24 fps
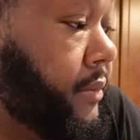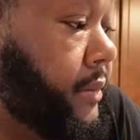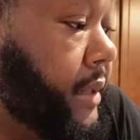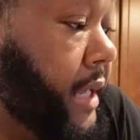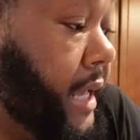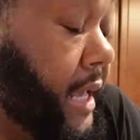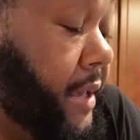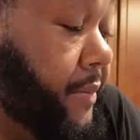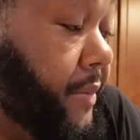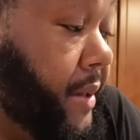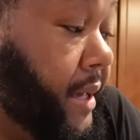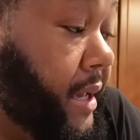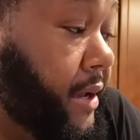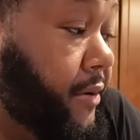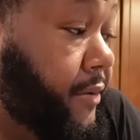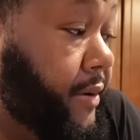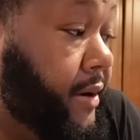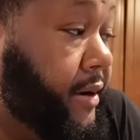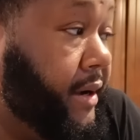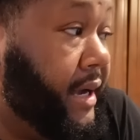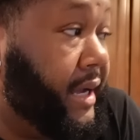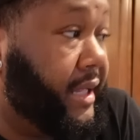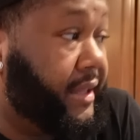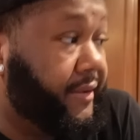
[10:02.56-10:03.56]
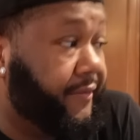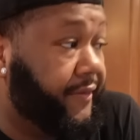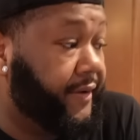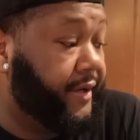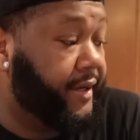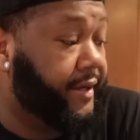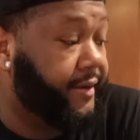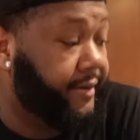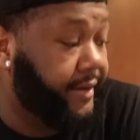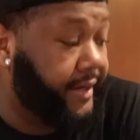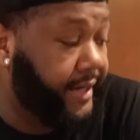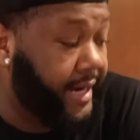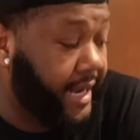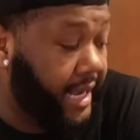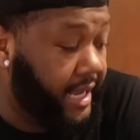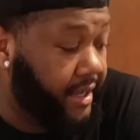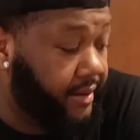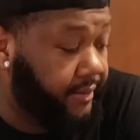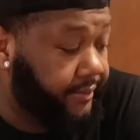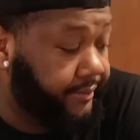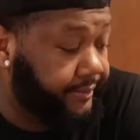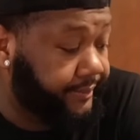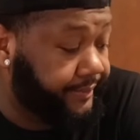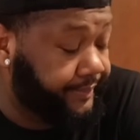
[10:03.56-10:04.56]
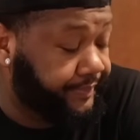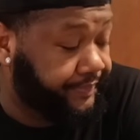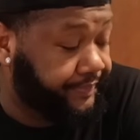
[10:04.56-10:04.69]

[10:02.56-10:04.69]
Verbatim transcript: Amen. We're gonna have to figure it out.